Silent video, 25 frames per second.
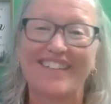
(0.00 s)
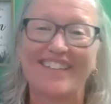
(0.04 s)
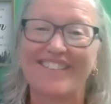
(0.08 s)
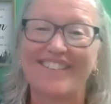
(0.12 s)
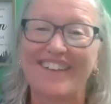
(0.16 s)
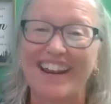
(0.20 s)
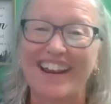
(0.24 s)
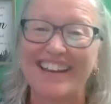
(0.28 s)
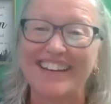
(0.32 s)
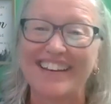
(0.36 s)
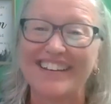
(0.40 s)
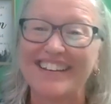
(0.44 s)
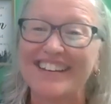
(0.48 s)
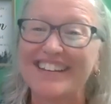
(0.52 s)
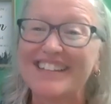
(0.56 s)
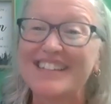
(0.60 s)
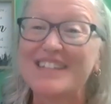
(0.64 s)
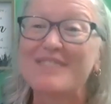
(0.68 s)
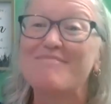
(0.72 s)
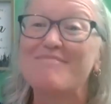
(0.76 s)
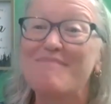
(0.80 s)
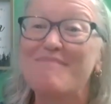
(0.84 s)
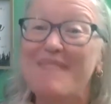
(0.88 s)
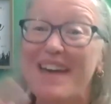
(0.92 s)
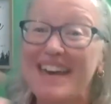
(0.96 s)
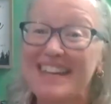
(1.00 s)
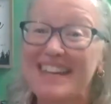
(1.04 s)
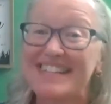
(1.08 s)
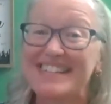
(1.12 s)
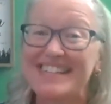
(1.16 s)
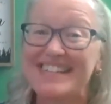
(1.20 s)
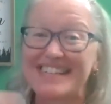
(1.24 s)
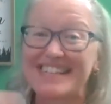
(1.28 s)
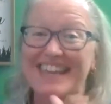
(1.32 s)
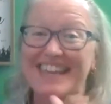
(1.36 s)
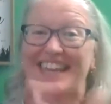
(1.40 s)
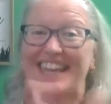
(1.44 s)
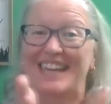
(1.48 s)
Right.
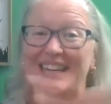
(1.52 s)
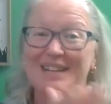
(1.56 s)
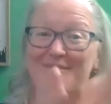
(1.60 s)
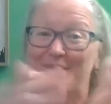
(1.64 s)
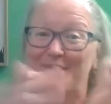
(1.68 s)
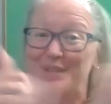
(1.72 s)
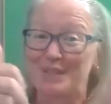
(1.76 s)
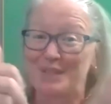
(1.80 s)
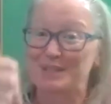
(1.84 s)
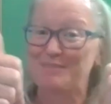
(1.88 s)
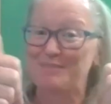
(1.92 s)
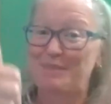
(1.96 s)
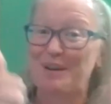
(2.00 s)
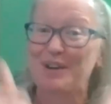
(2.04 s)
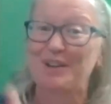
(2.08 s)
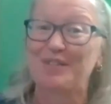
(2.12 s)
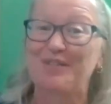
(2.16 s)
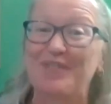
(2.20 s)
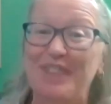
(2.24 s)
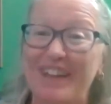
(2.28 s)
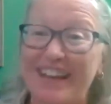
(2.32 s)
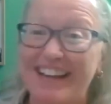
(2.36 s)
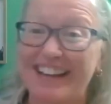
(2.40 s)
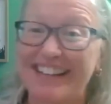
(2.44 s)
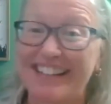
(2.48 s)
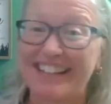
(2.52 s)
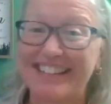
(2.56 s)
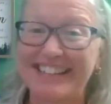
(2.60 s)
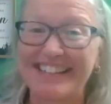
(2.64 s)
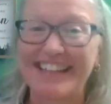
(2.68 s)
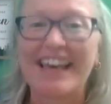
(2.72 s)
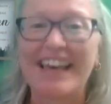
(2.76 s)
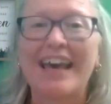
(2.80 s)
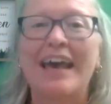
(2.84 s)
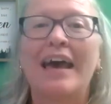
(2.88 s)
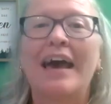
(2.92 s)
Domestic animals. Perfect.